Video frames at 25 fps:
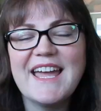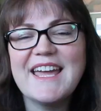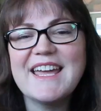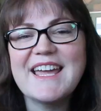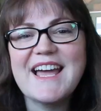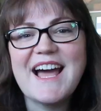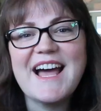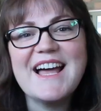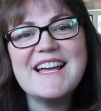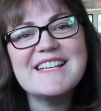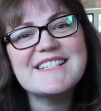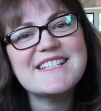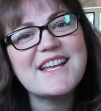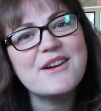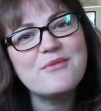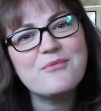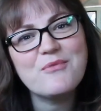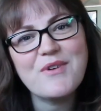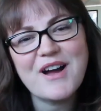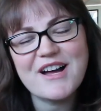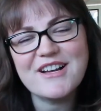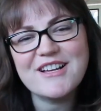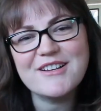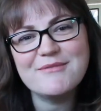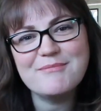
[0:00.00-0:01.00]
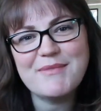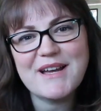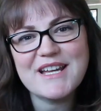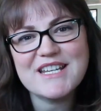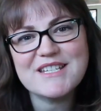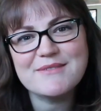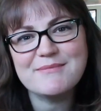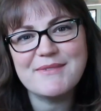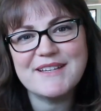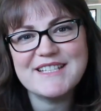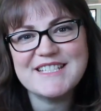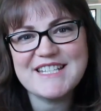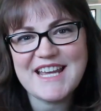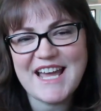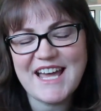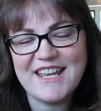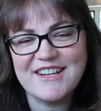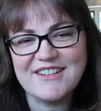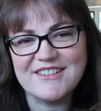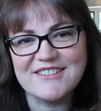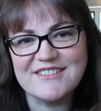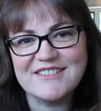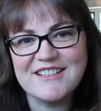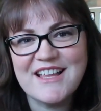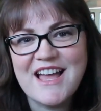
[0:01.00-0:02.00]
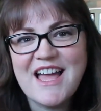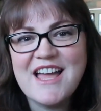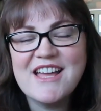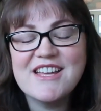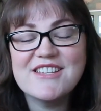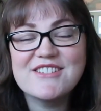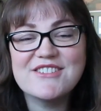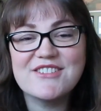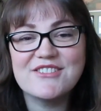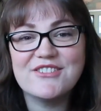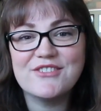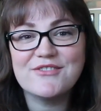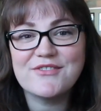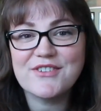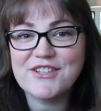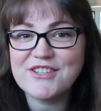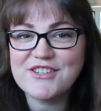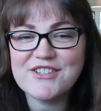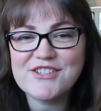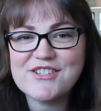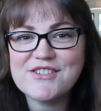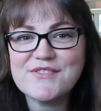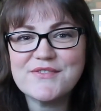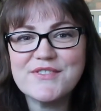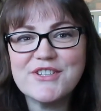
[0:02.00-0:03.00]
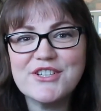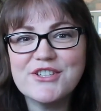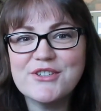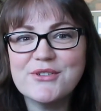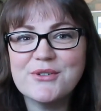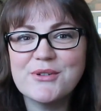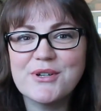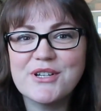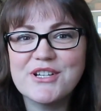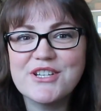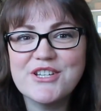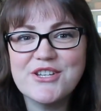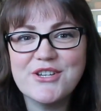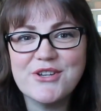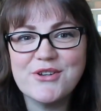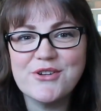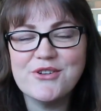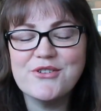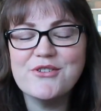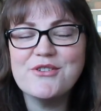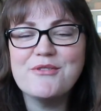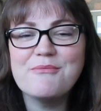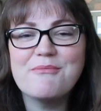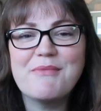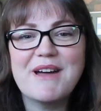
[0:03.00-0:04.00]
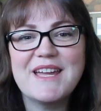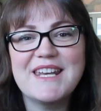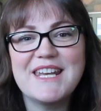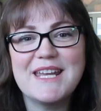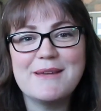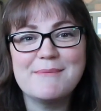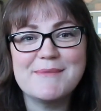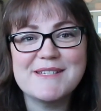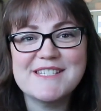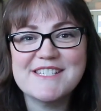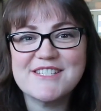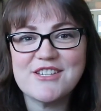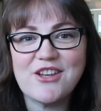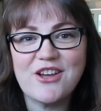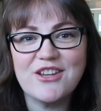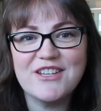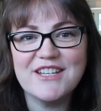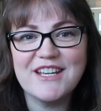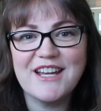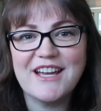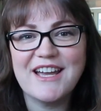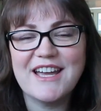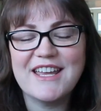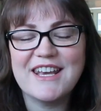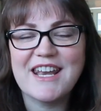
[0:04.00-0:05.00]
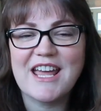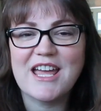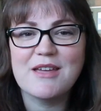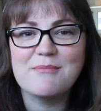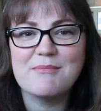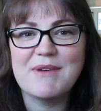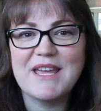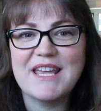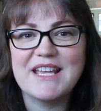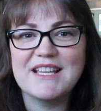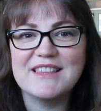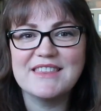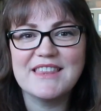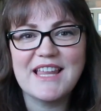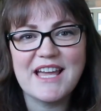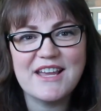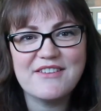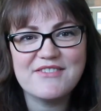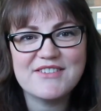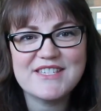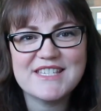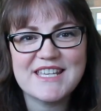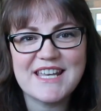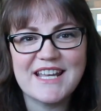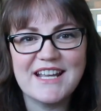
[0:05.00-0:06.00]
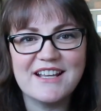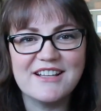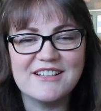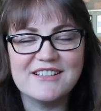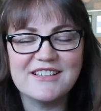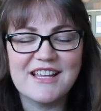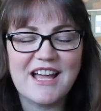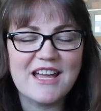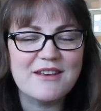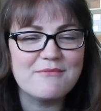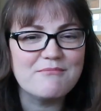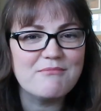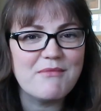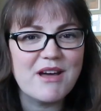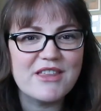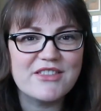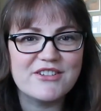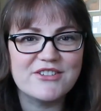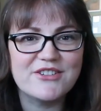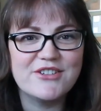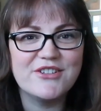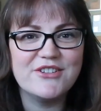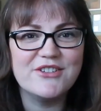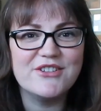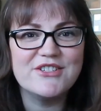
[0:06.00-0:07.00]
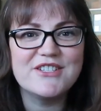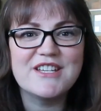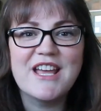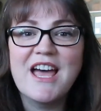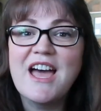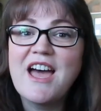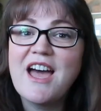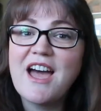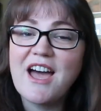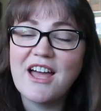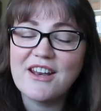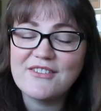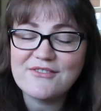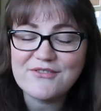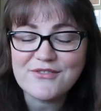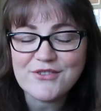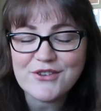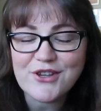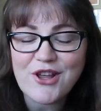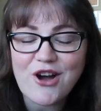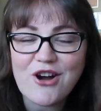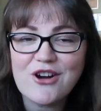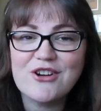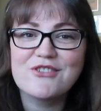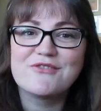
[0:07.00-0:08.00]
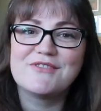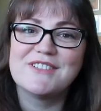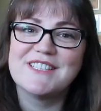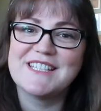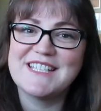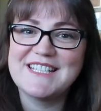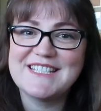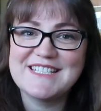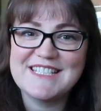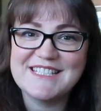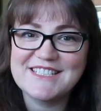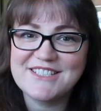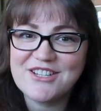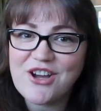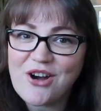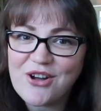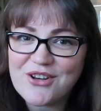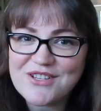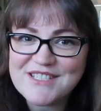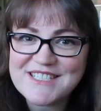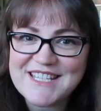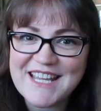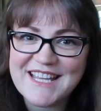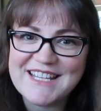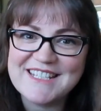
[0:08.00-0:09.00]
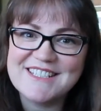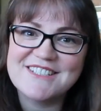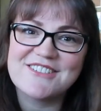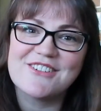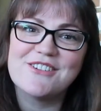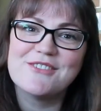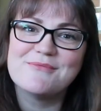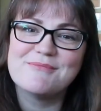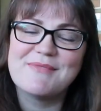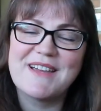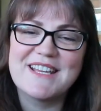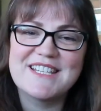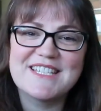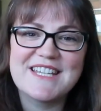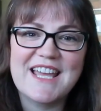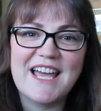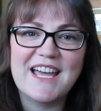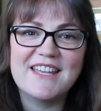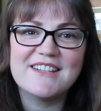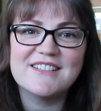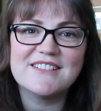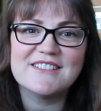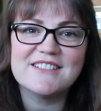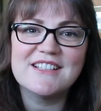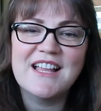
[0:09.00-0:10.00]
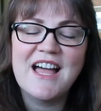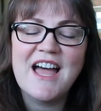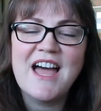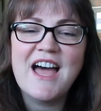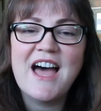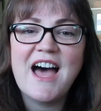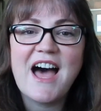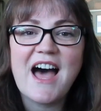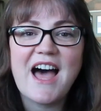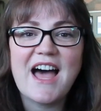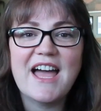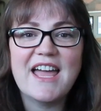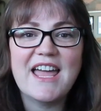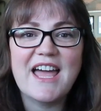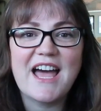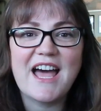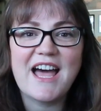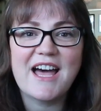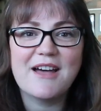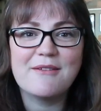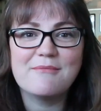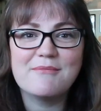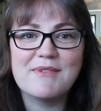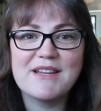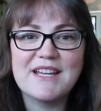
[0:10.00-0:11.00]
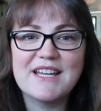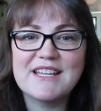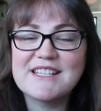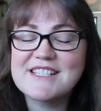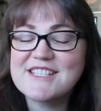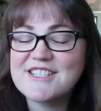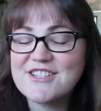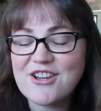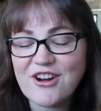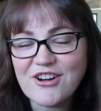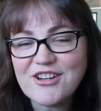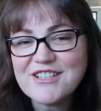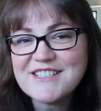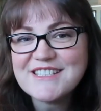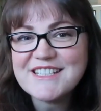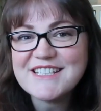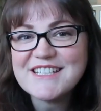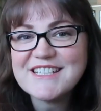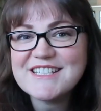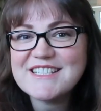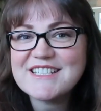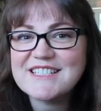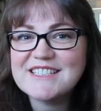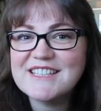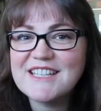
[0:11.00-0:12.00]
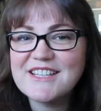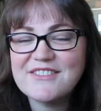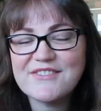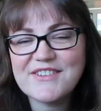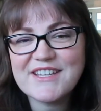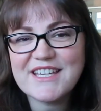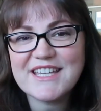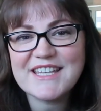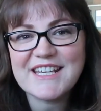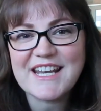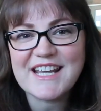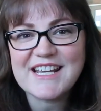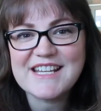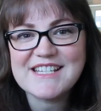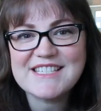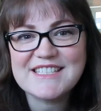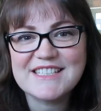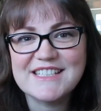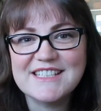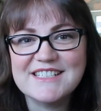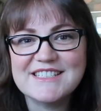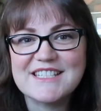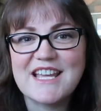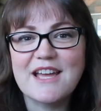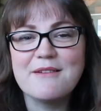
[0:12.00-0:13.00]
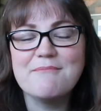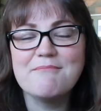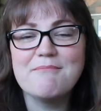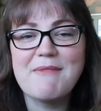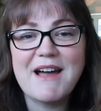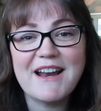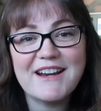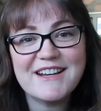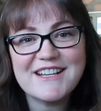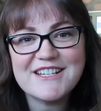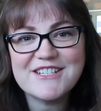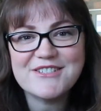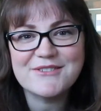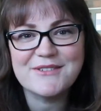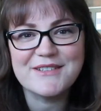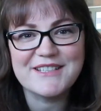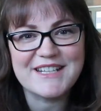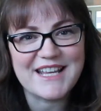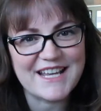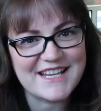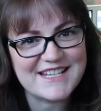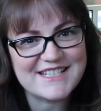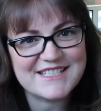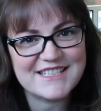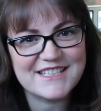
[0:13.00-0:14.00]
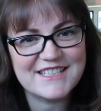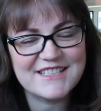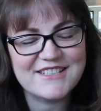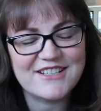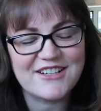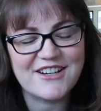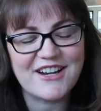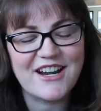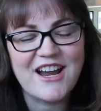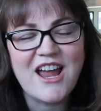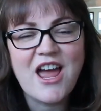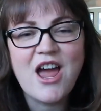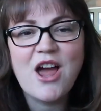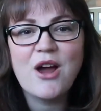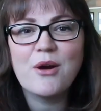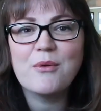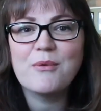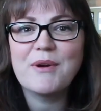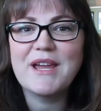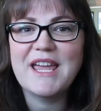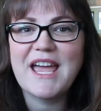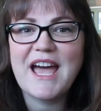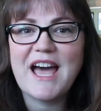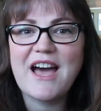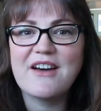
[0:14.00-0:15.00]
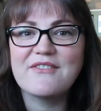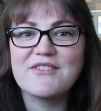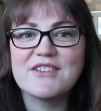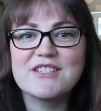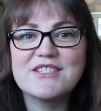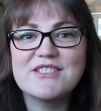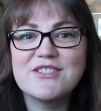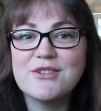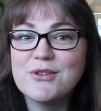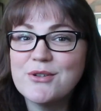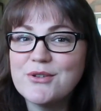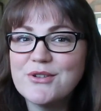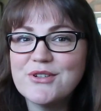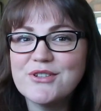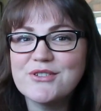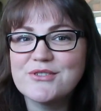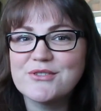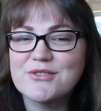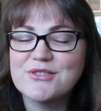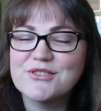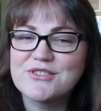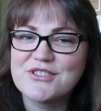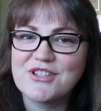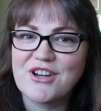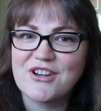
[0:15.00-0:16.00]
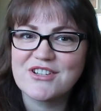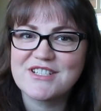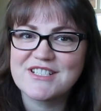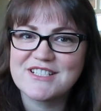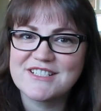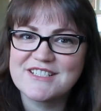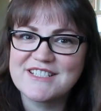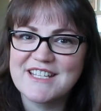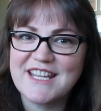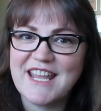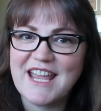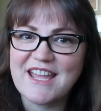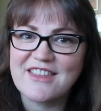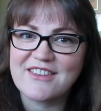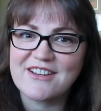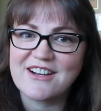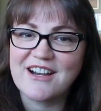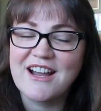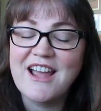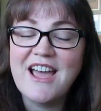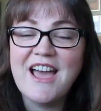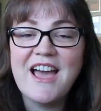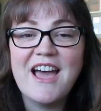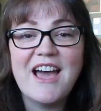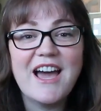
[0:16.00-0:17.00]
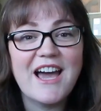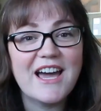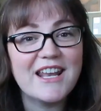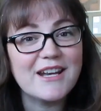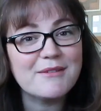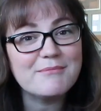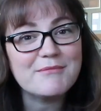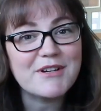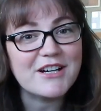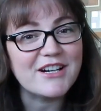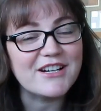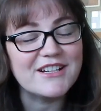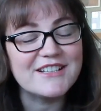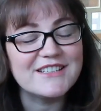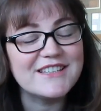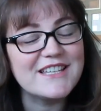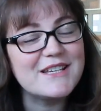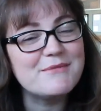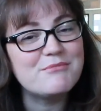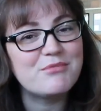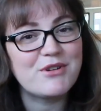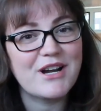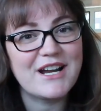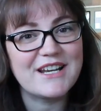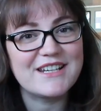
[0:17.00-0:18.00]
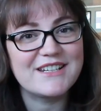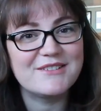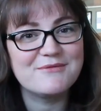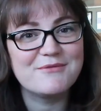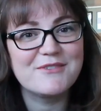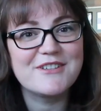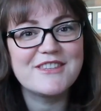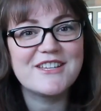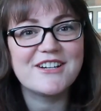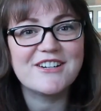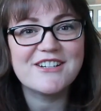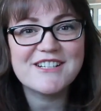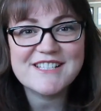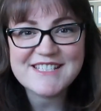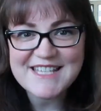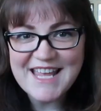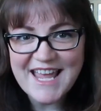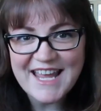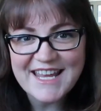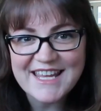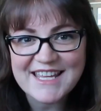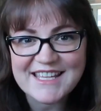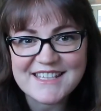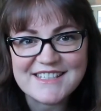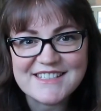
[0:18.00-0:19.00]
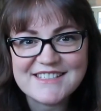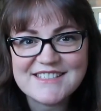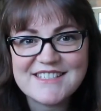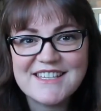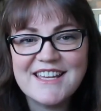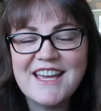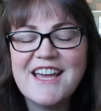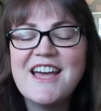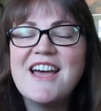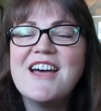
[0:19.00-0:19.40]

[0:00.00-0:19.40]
Hey guys, and welcome back to my channel. So for those of you who are new, my name is Sonia and I make lifestyle and motherhood and vlog related content on my channel. I am Scottish, living in Iceland. I'm married to an Icelander. We have a 2-year-old daughter together and I'm currently pregnant with our second.